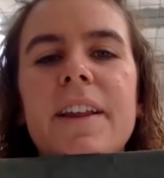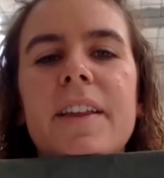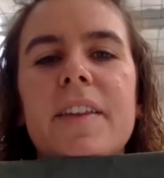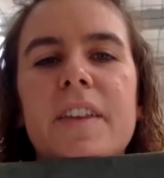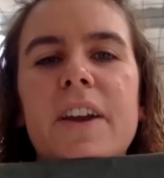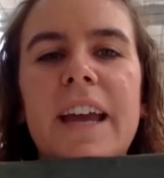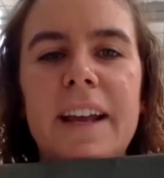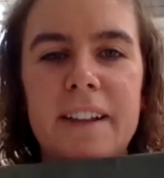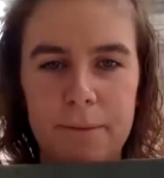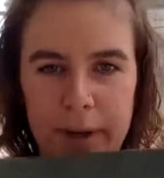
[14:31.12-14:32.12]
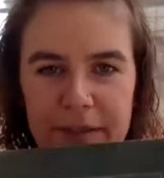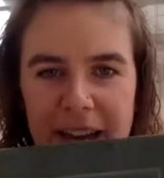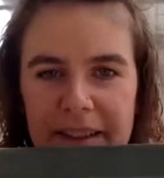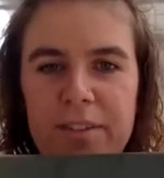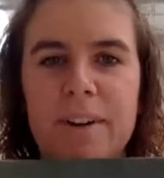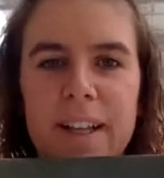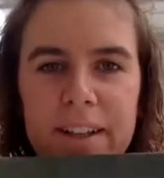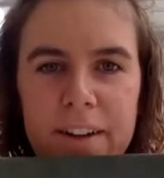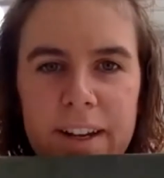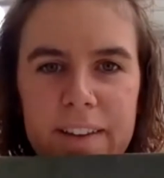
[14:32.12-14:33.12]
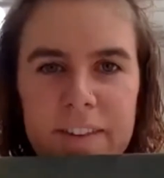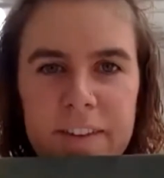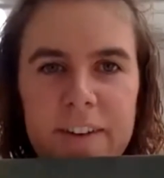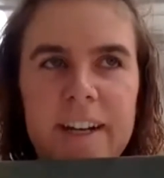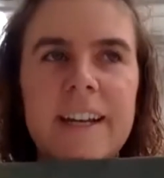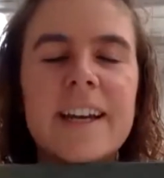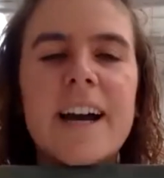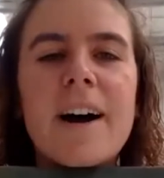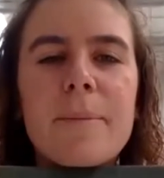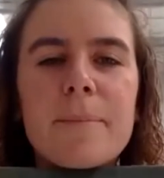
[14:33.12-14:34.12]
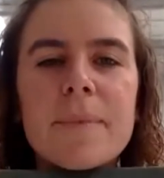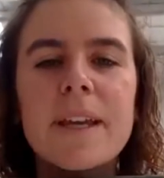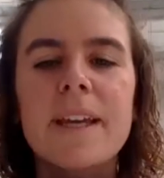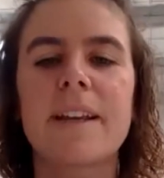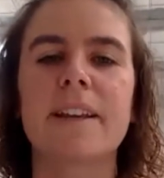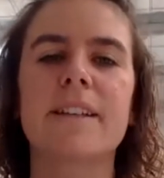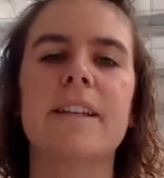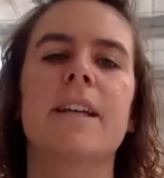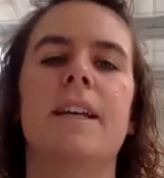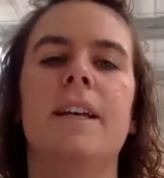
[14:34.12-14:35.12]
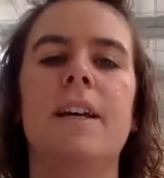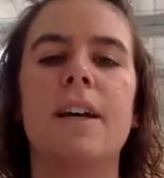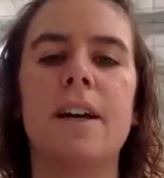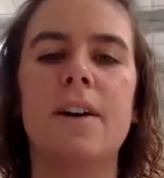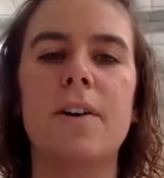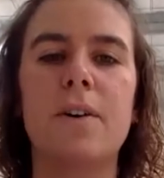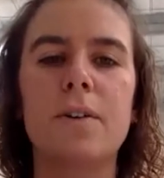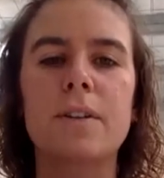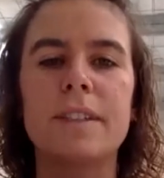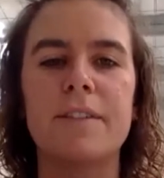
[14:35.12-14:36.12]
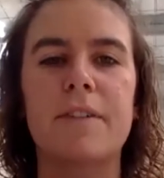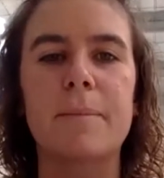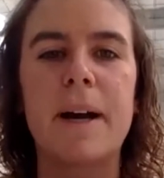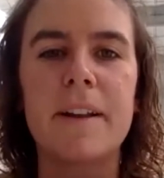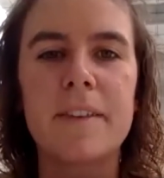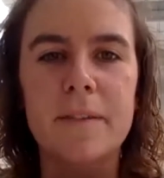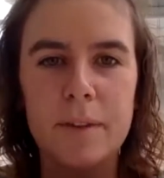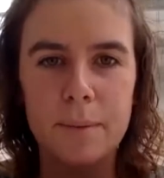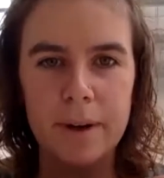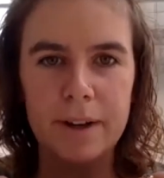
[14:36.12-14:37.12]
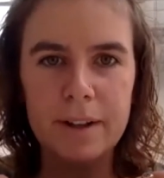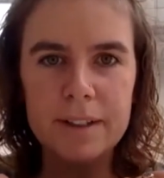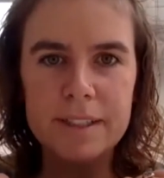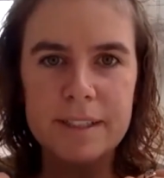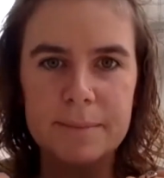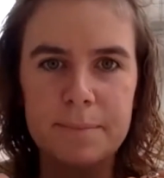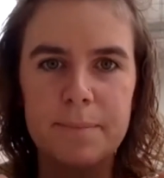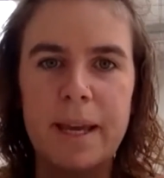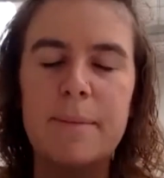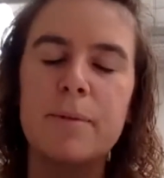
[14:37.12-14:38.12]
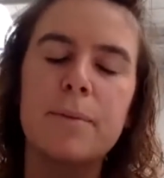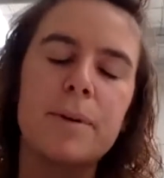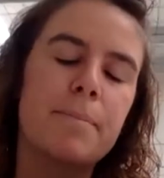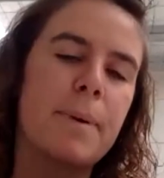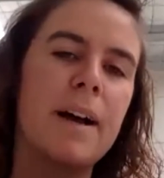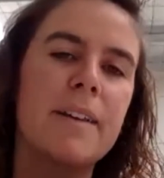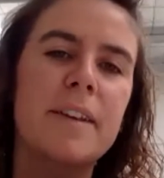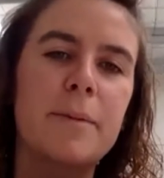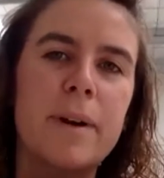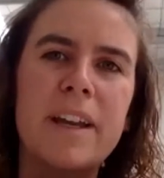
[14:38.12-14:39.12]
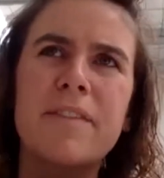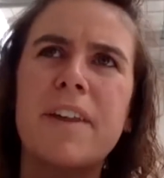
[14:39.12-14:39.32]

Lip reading: So yeah, weaving has a really long history in all different parts of the world. People would basket weave.